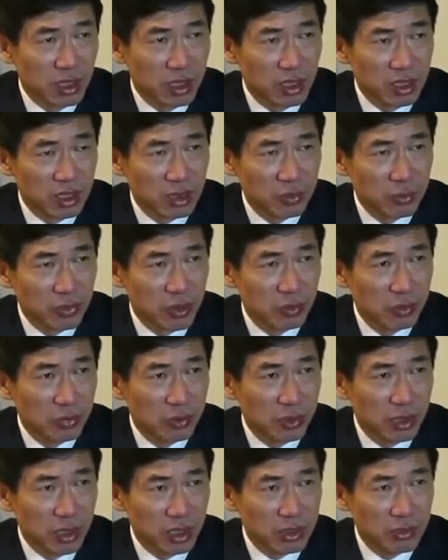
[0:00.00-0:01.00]
And then
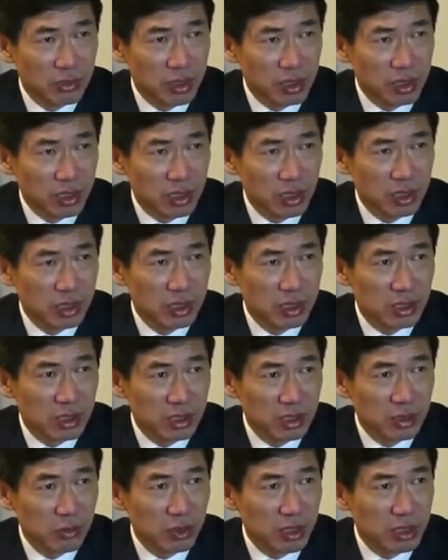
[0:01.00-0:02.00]
people actually get
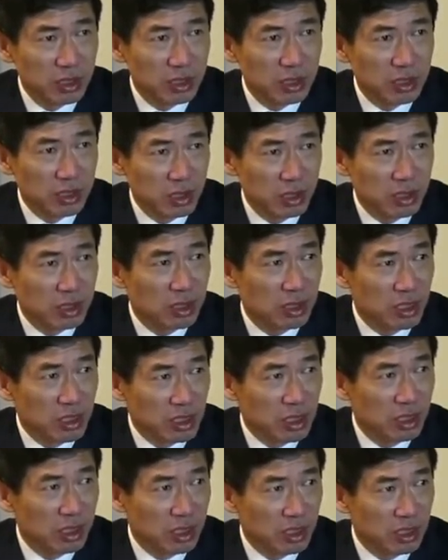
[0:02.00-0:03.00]
the rights they
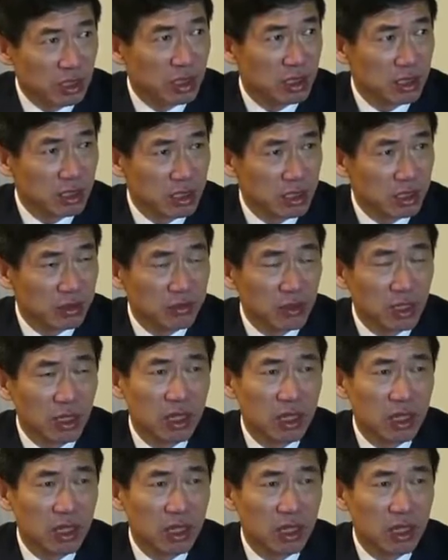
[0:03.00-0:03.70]
need and they deserve.